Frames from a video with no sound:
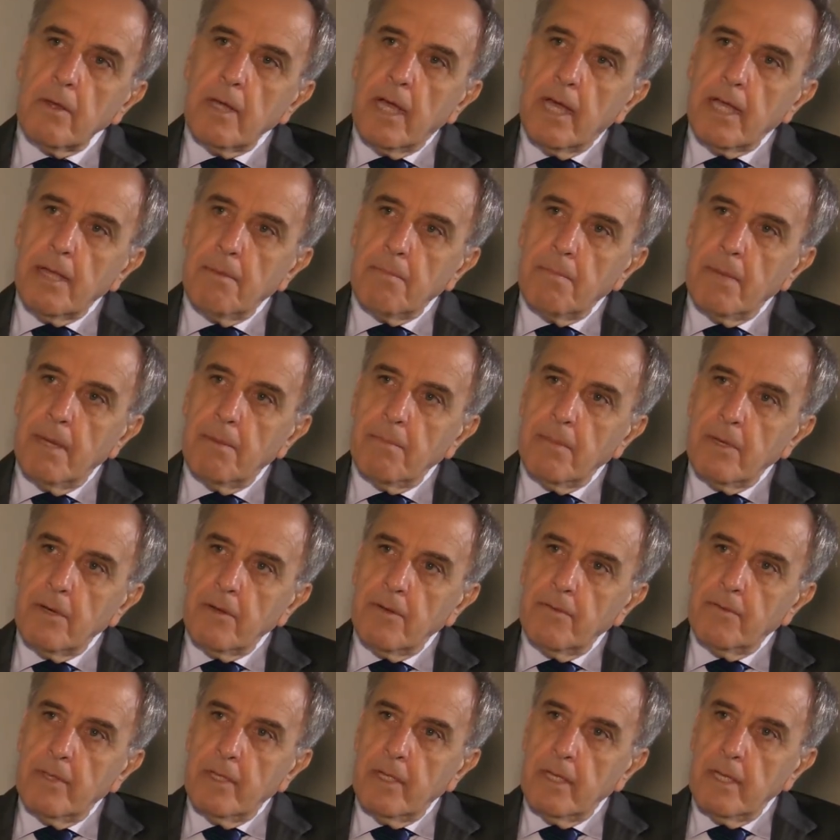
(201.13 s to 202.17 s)
I am a member
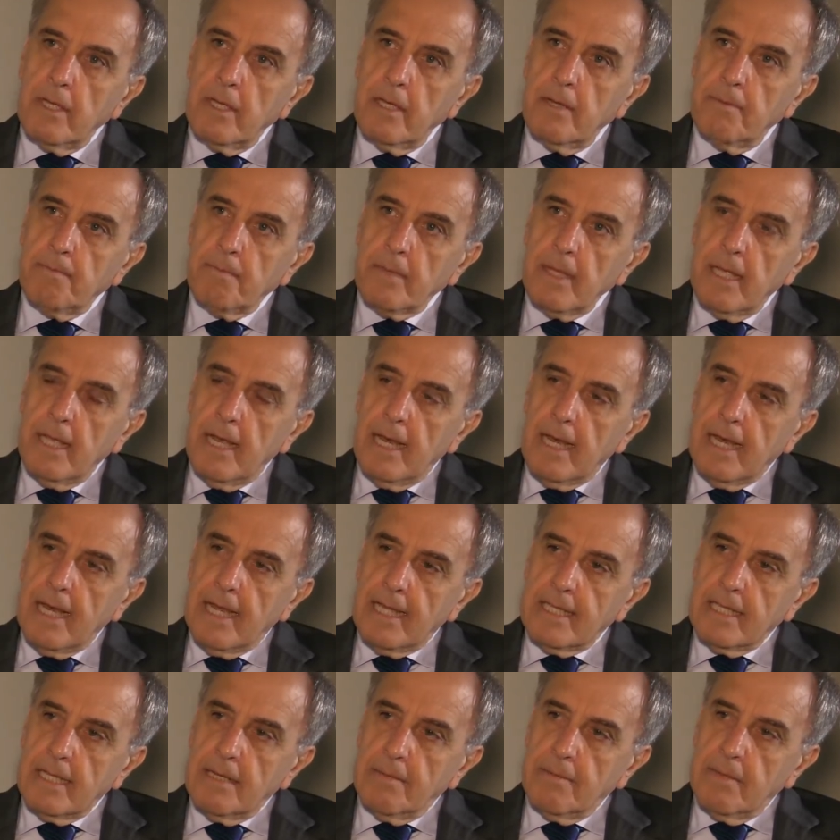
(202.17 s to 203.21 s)
of the
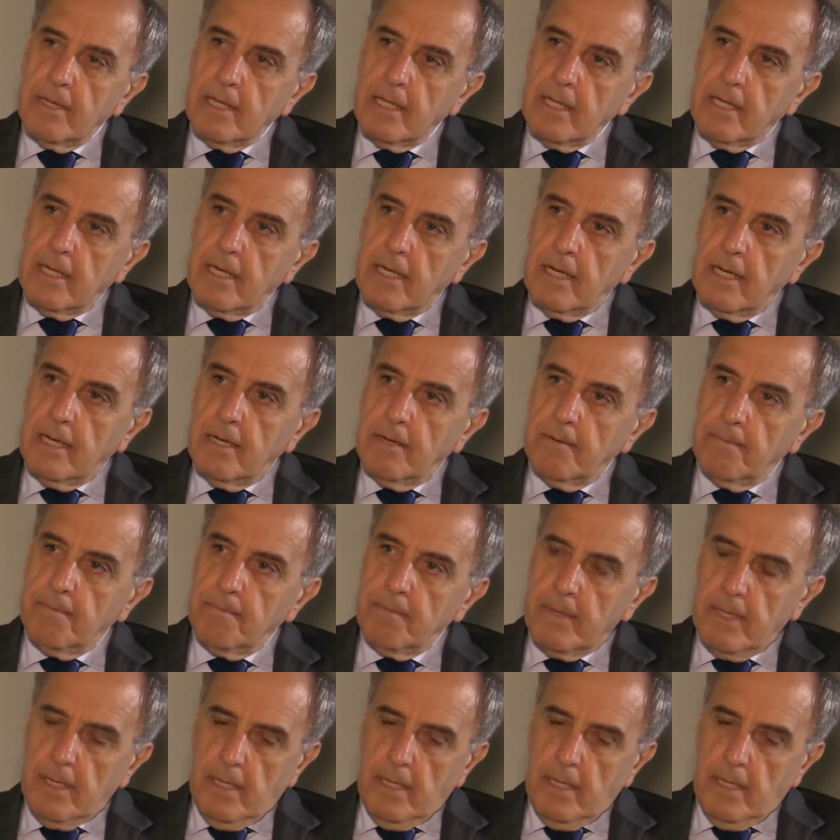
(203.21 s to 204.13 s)
Latin America